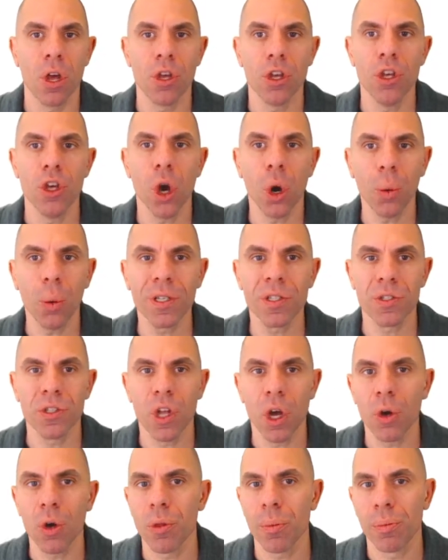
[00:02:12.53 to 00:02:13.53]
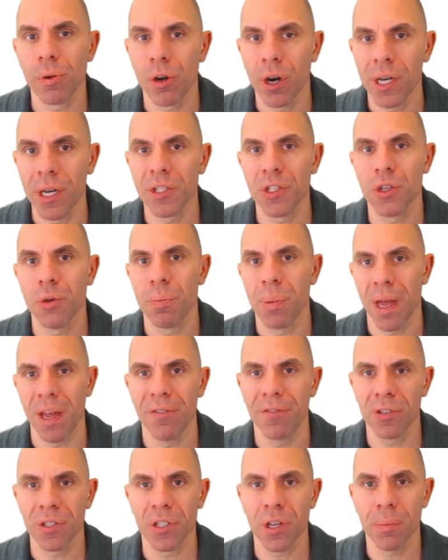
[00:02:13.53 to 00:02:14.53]
You always know the price you
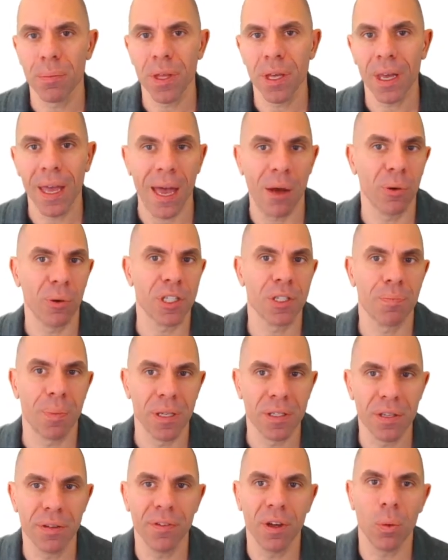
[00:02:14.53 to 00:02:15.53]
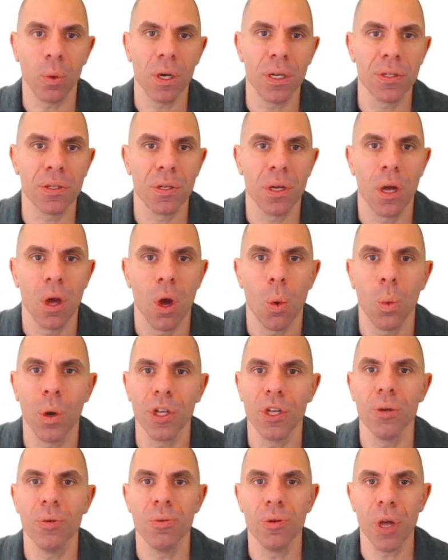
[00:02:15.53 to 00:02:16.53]
paid for something, how expensive it was.
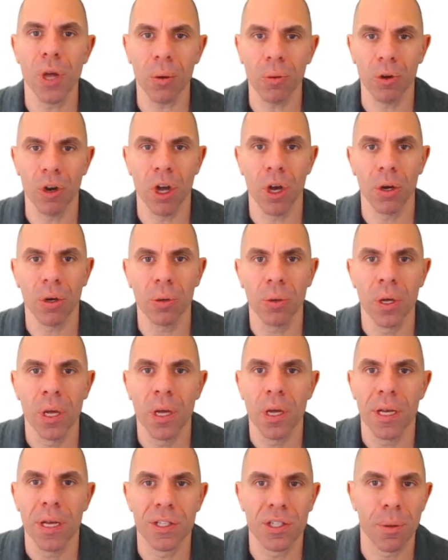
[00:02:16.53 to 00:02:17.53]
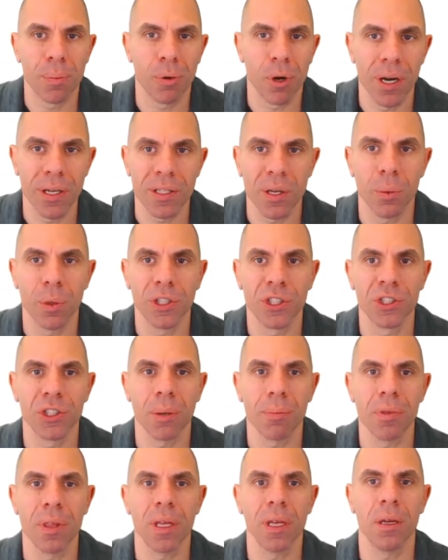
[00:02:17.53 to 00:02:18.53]
What you don't know is the price at which
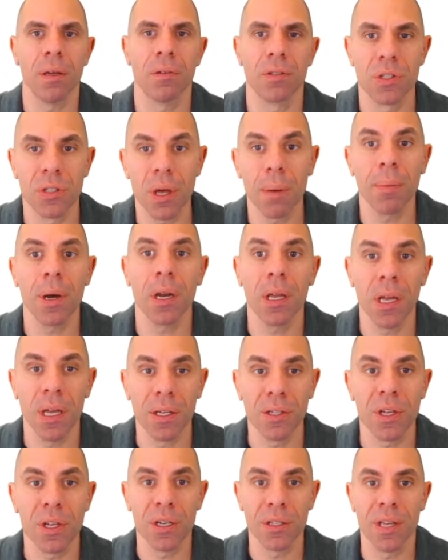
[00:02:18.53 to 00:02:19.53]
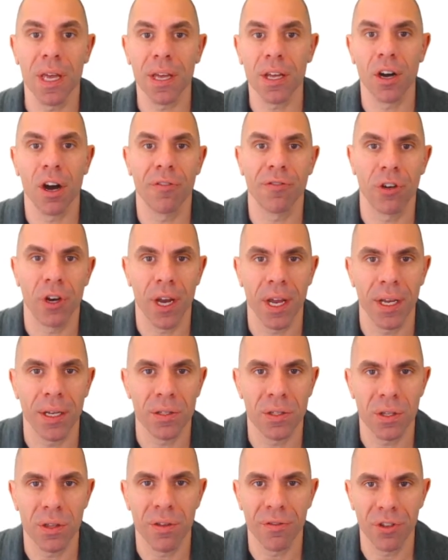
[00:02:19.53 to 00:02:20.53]
somebody is going to take it off your
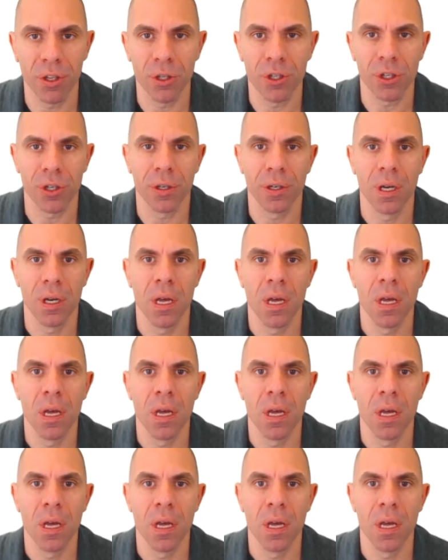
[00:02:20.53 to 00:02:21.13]
hands in the future.